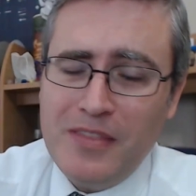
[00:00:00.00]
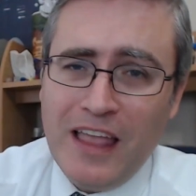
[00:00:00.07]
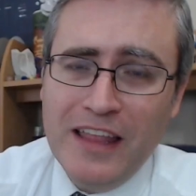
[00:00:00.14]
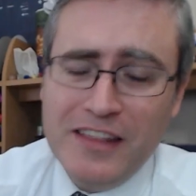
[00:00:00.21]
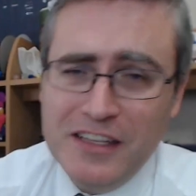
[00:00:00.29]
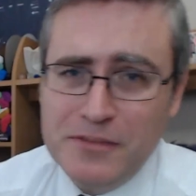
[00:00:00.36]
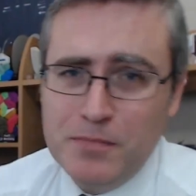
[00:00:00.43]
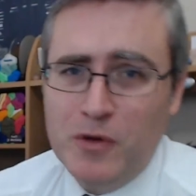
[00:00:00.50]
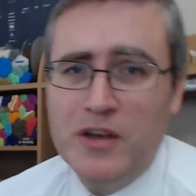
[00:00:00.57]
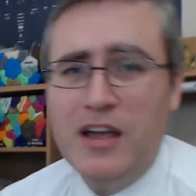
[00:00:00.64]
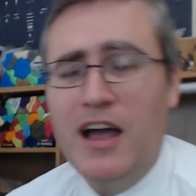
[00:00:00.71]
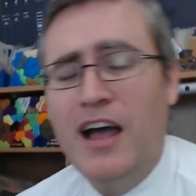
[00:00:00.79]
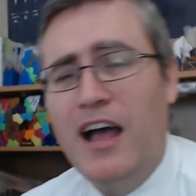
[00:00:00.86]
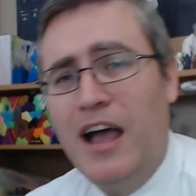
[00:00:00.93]
At this point,
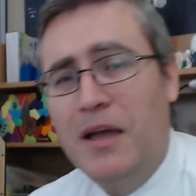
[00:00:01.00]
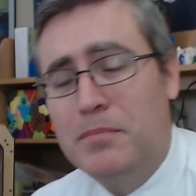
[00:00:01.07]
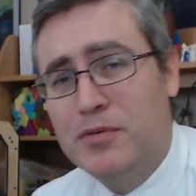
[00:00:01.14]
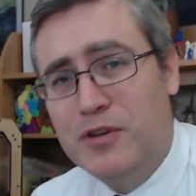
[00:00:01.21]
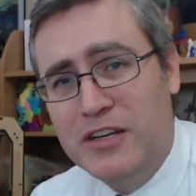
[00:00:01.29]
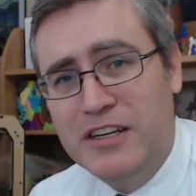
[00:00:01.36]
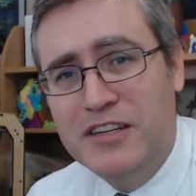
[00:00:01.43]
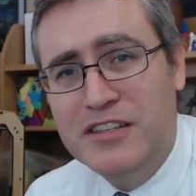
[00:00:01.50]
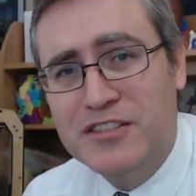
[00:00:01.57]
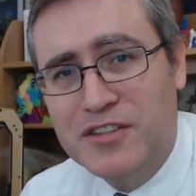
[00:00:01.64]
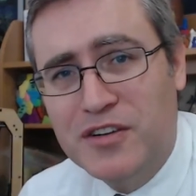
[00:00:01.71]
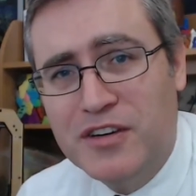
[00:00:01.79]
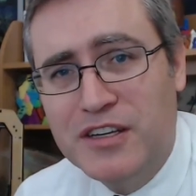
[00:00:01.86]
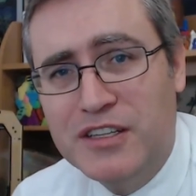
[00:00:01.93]
I'm pretty
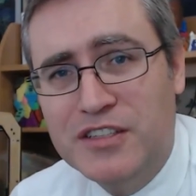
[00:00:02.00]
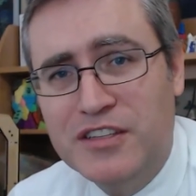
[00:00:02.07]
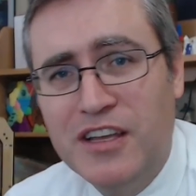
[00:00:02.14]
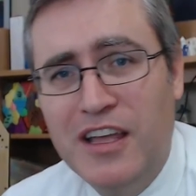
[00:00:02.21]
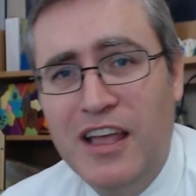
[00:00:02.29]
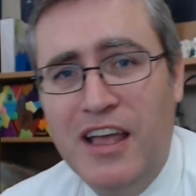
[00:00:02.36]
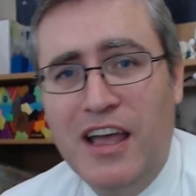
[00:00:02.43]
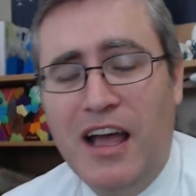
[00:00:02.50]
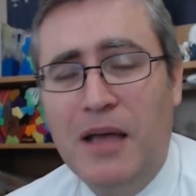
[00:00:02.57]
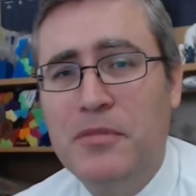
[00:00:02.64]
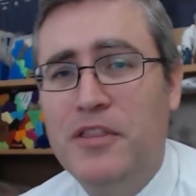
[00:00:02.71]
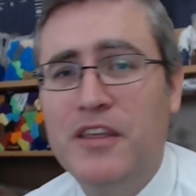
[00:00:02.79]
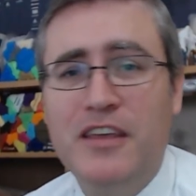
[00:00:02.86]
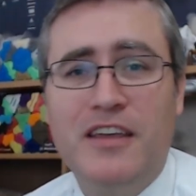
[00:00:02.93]
discouraged. I'm
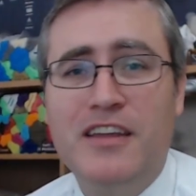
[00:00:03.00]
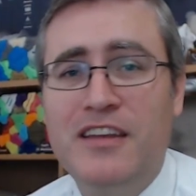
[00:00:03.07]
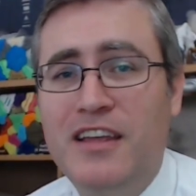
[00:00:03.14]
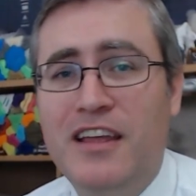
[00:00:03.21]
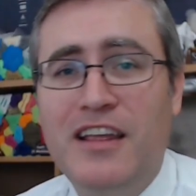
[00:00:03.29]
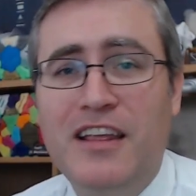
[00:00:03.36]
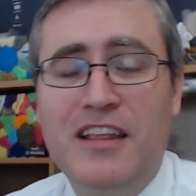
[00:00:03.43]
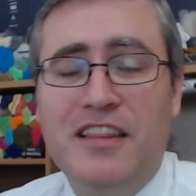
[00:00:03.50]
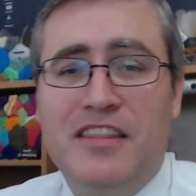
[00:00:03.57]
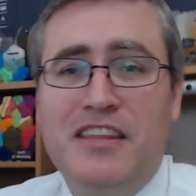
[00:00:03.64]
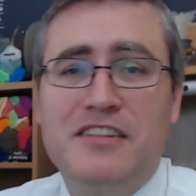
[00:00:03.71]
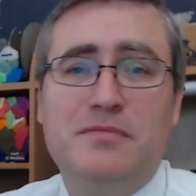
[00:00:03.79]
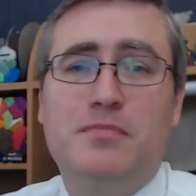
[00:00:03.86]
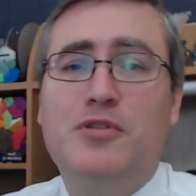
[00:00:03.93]
thinking,
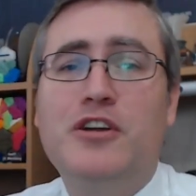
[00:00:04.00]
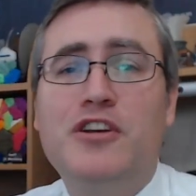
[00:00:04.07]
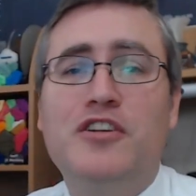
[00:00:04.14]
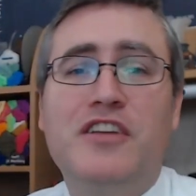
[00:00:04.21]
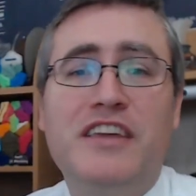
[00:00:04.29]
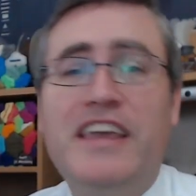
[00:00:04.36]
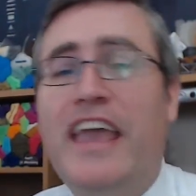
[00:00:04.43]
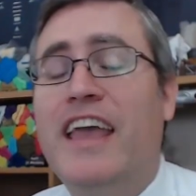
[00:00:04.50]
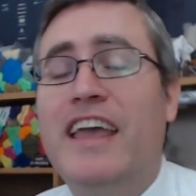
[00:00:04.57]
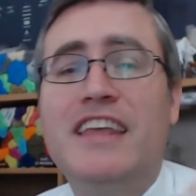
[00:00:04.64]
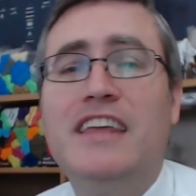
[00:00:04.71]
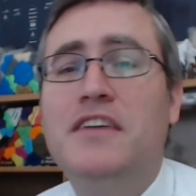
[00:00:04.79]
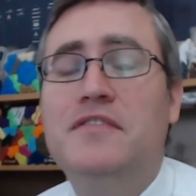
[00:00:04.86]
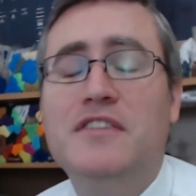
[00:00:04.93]
this printer can't
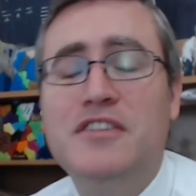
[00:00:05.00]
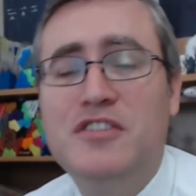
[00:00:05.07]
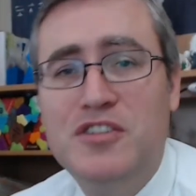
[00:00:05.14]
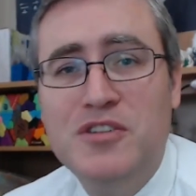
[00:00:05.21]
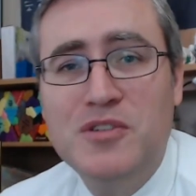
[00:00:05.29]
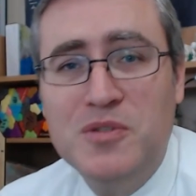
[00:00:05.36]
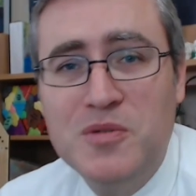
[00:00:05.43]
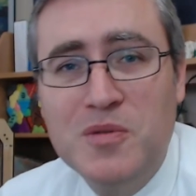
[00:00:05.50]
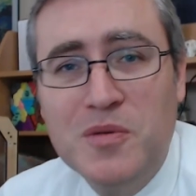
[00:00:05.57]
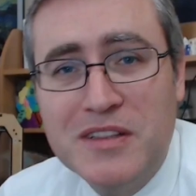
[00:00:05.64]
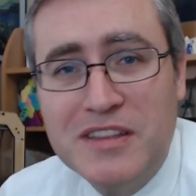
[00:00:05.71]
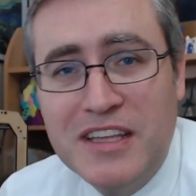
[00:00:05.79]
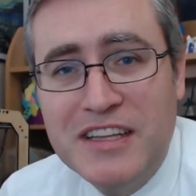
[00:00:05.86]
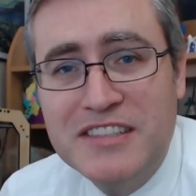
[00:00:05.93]
even do
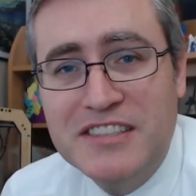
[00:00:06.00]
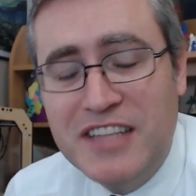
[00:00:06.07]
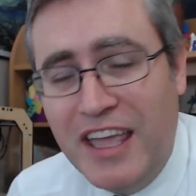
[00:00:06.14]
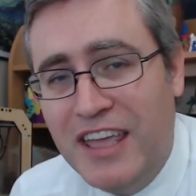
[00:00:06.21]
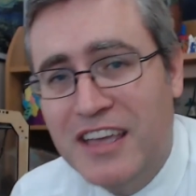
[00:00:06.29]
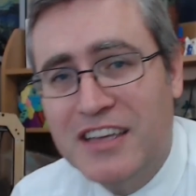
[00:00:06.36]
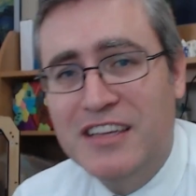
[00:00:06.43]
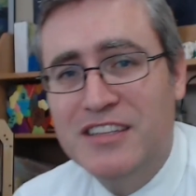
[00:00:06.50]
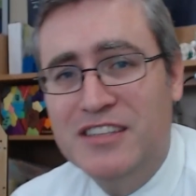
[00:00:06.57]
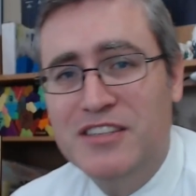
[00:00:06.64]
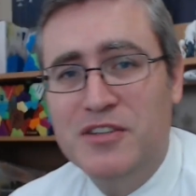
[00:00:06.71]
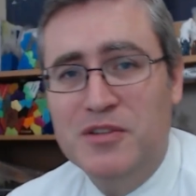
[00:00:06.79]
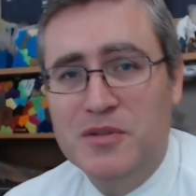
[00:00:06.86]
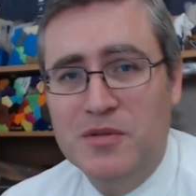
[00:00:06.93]
what they say it can
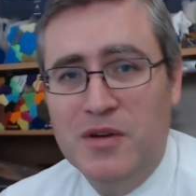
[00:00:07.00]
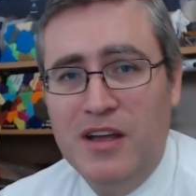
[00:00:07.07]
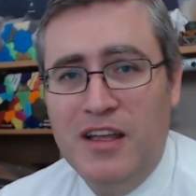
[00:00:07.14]
do.